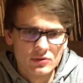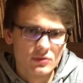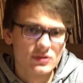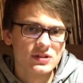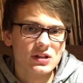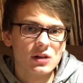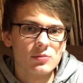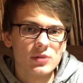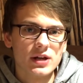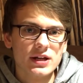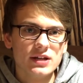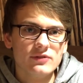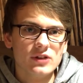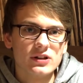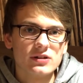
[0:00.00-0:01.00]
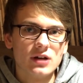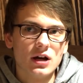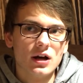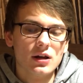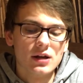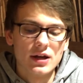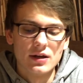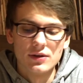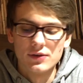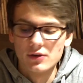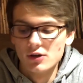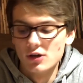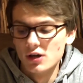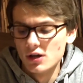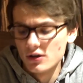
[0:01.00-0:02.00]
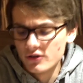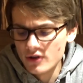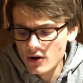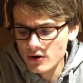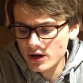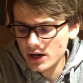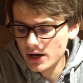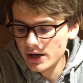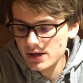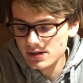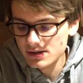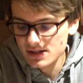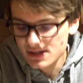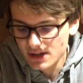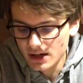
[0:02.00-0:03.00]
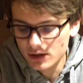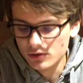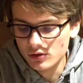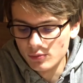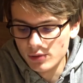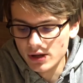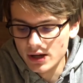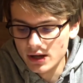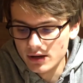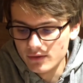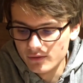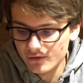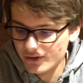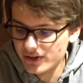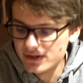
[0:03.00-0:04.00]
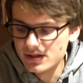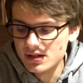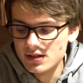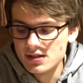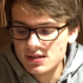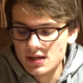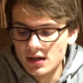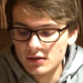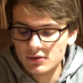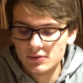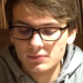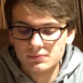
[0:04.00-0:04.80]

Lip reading: to still play Yveltal, and so I decided to play this instead.